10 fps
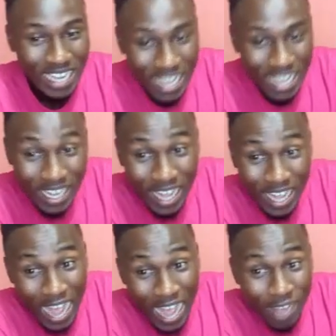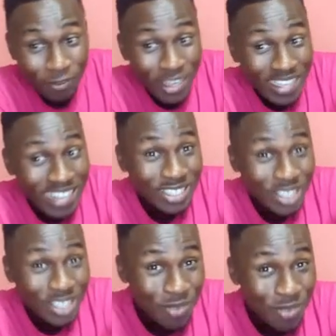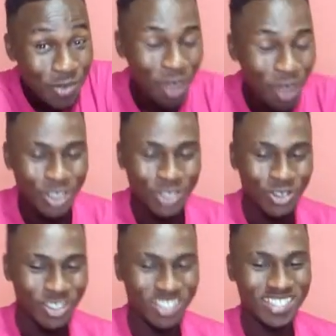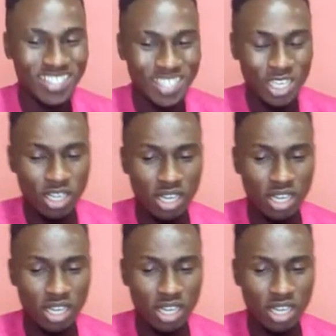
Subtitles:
I felt like screaming when I first saw this.